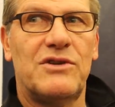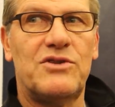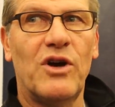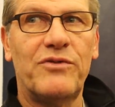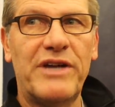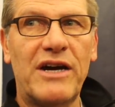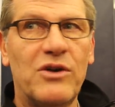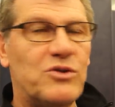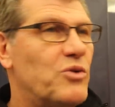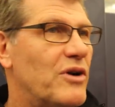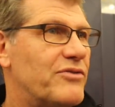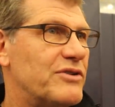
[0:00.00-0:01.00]
So if they go
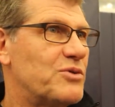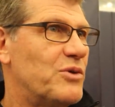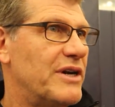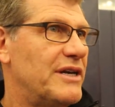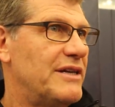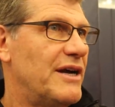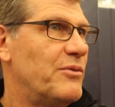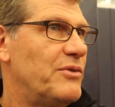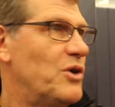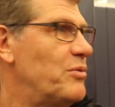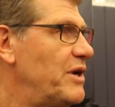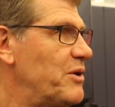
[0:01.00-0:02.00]
12 for 20, then
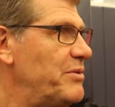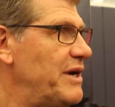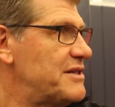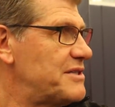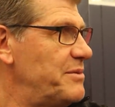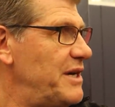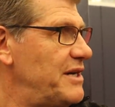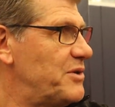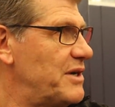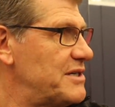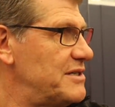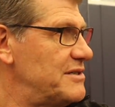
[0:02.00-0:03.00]
nobody would be asking me any
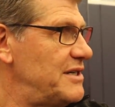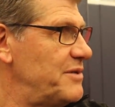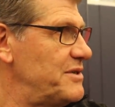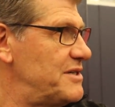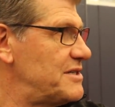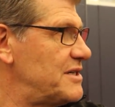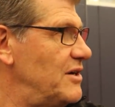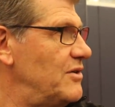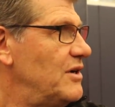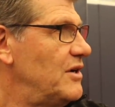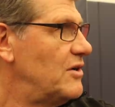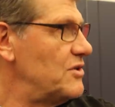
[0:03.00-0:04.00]
questions. They would just go,
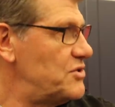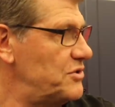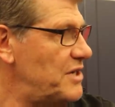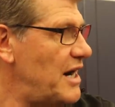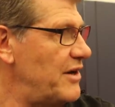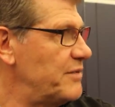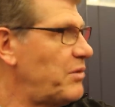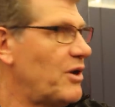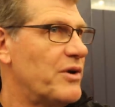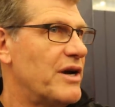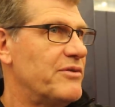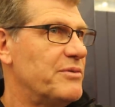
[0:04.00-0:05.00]
aren't you tired of
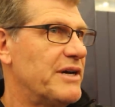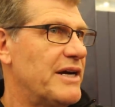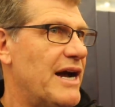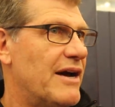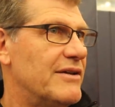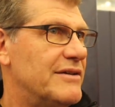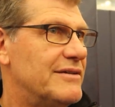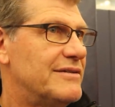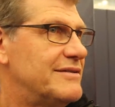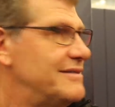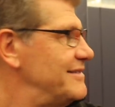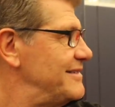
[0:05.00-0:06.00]
blowing everybody out?
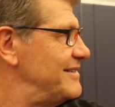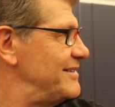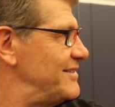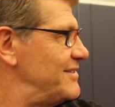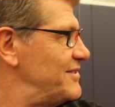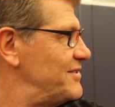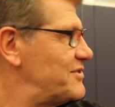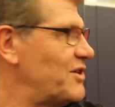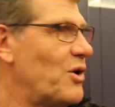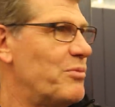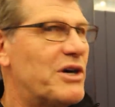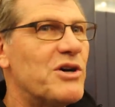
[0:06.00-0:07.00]

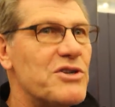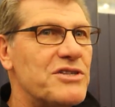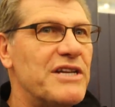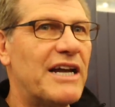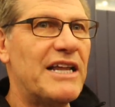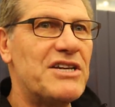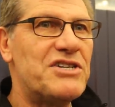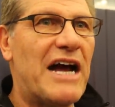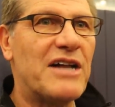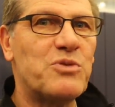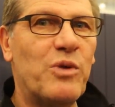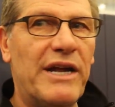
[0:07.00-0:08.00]
So because none of the
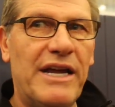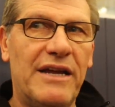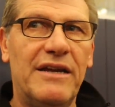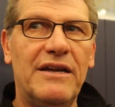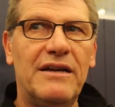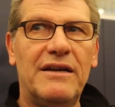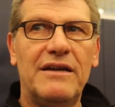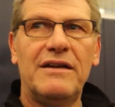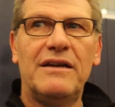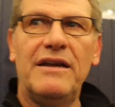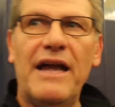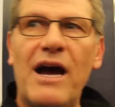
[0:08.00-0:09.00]
shots went in,
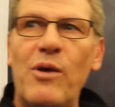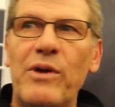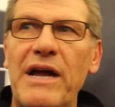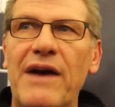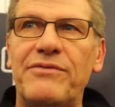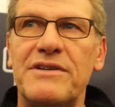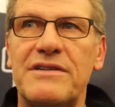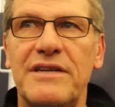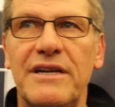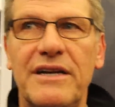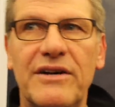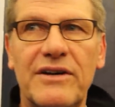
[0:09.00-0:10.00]
now we have to
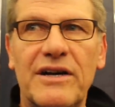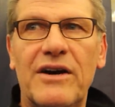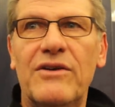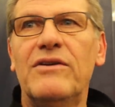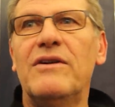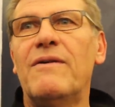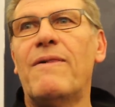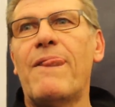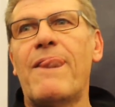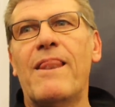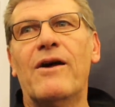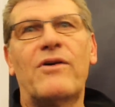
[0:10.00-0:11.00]
sit here and go,
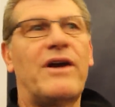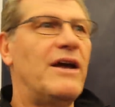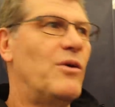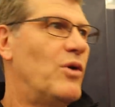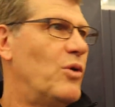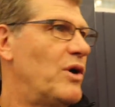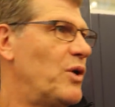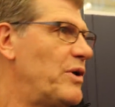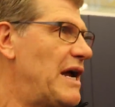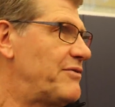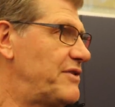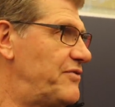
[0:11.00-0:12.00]
okay, well, what do
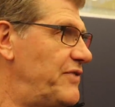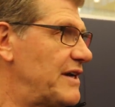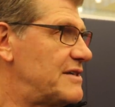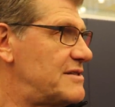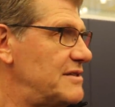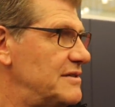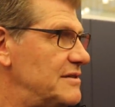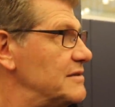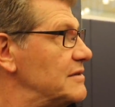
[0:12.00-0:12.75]
we have to fix?